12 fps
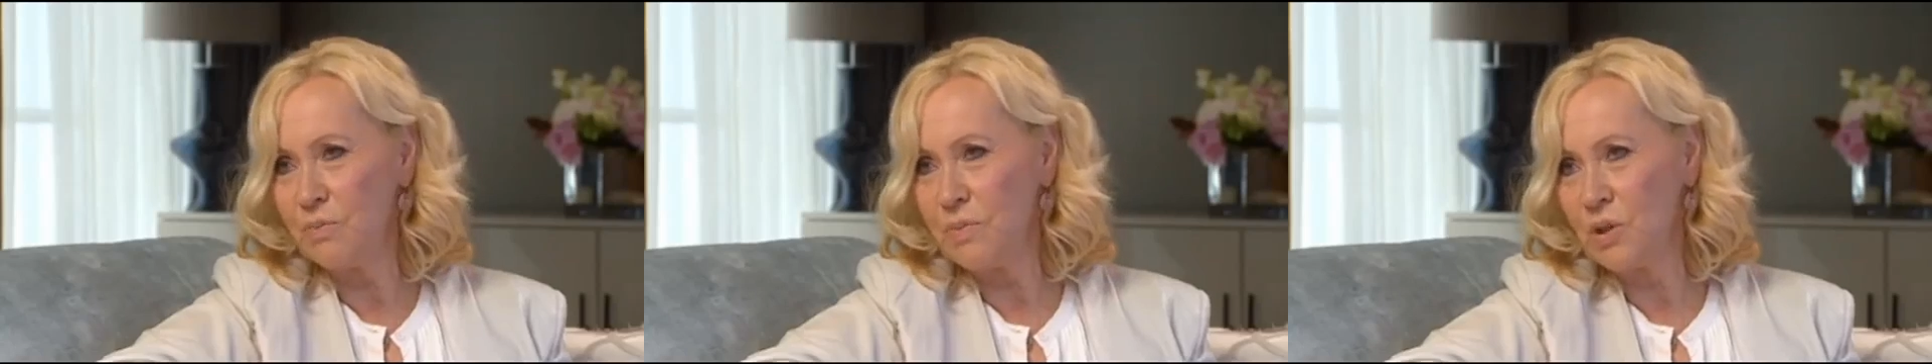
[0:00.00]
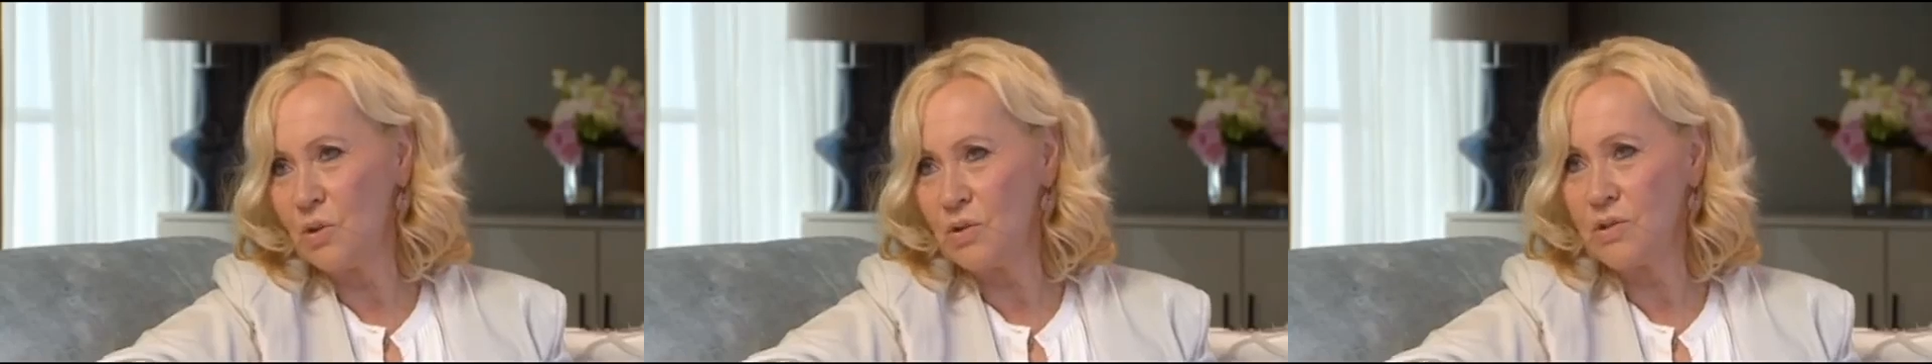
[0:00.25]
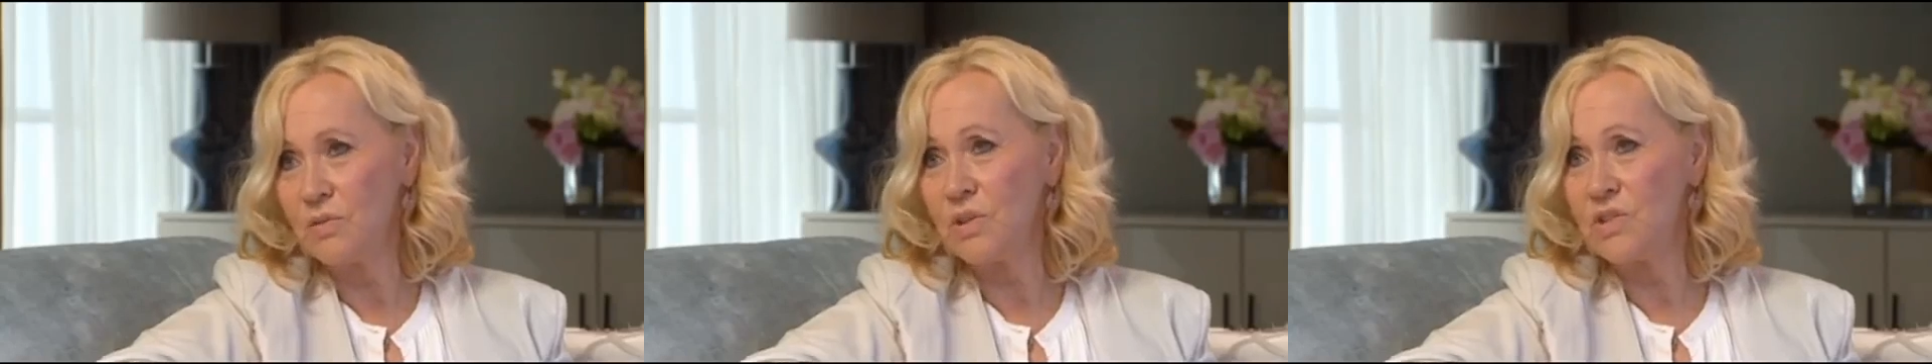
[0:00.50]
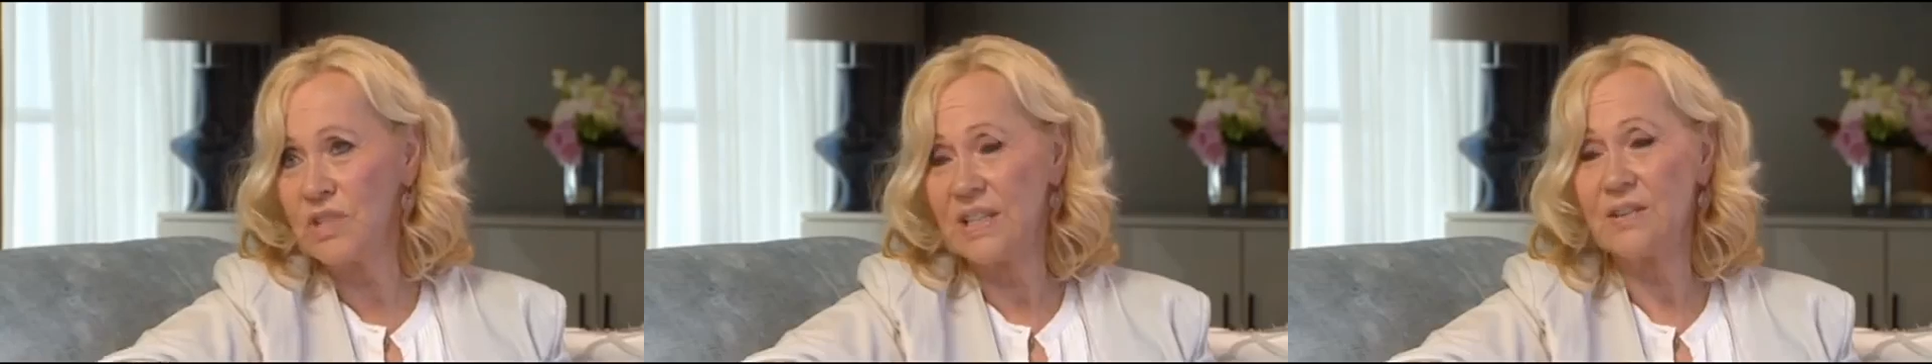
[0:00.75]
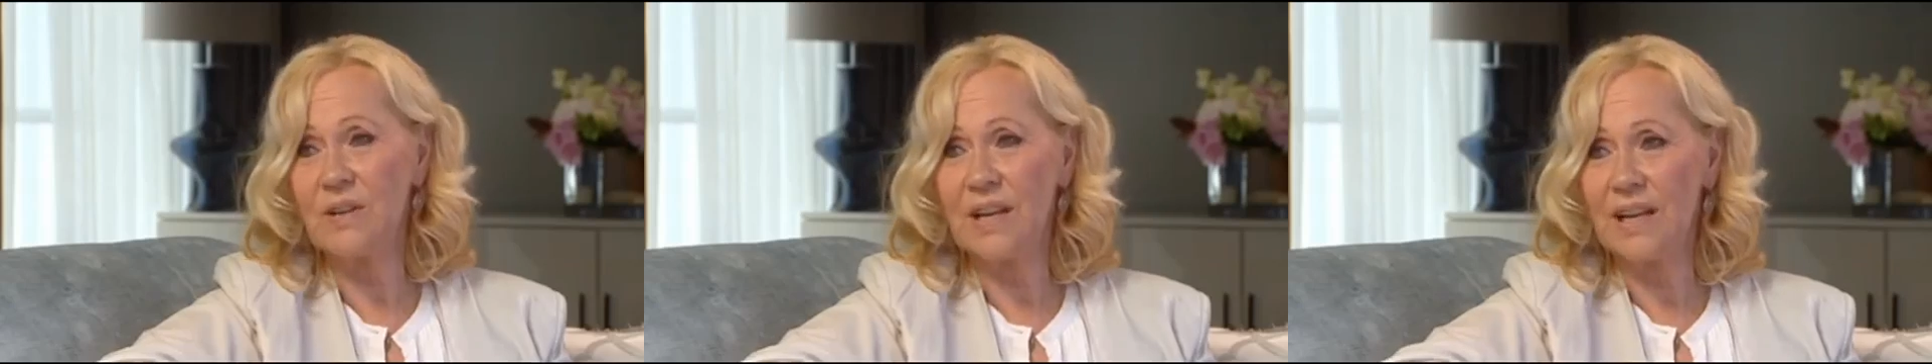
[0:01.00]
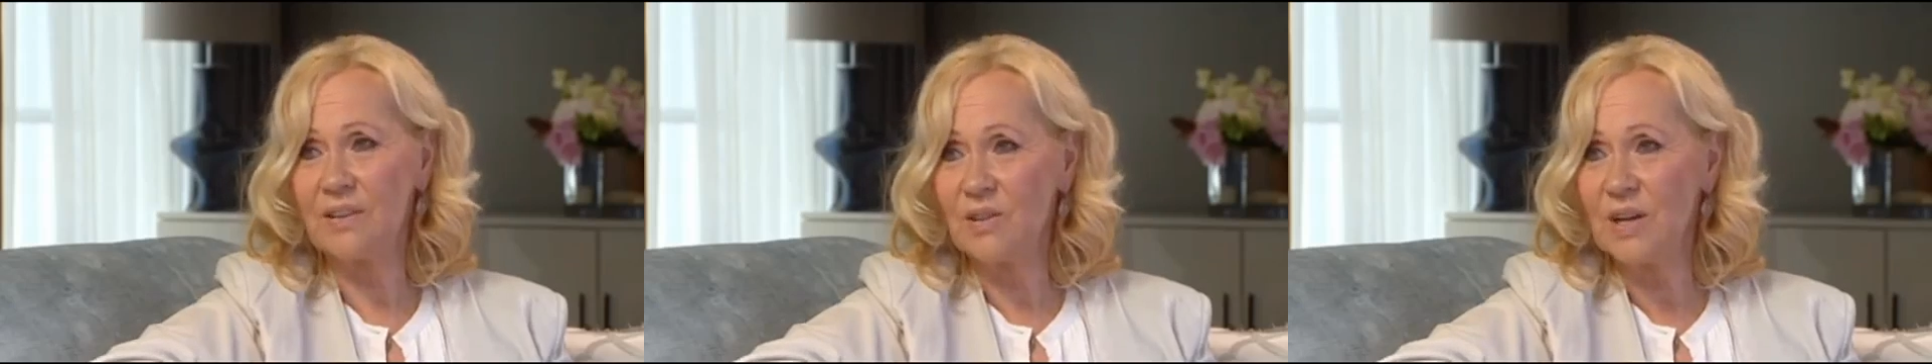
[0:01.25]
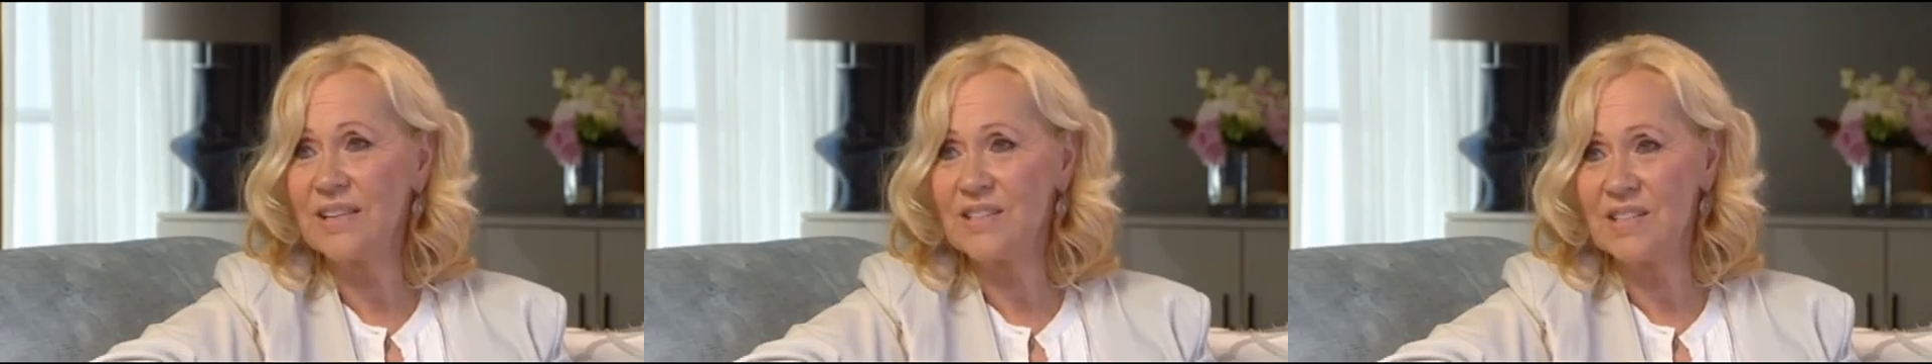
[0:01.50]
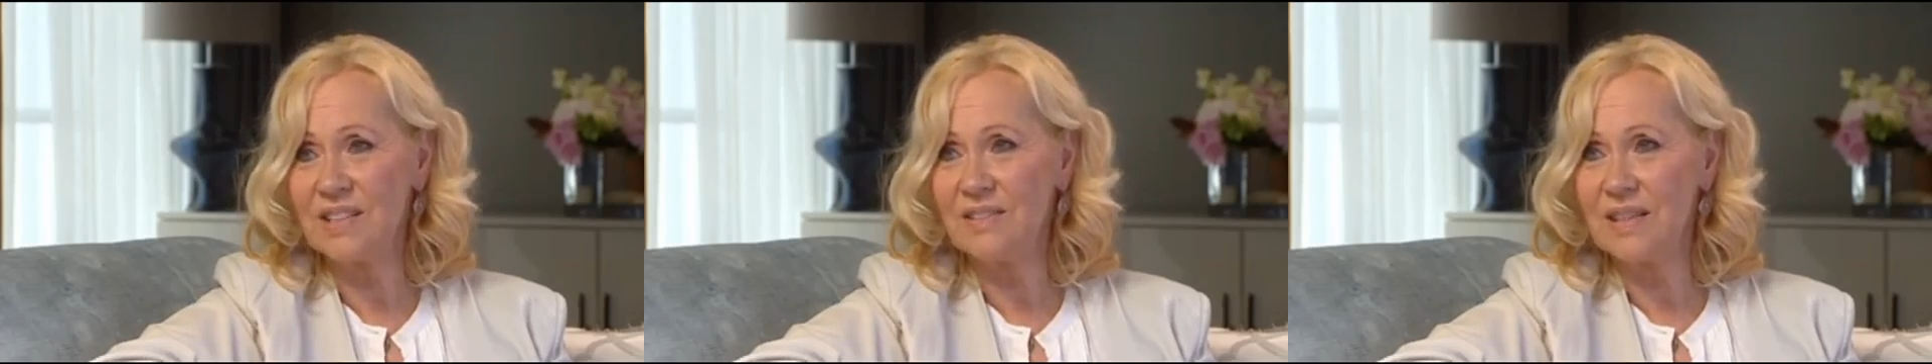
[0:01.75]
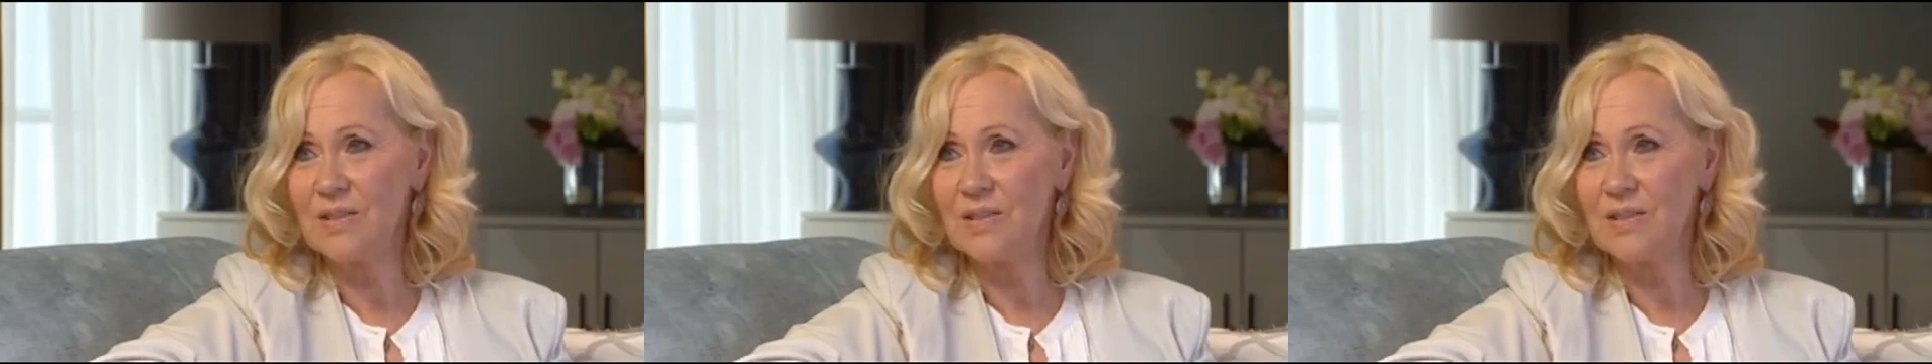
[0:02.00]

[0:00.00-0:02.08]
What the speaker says: because of the children and grandchildren.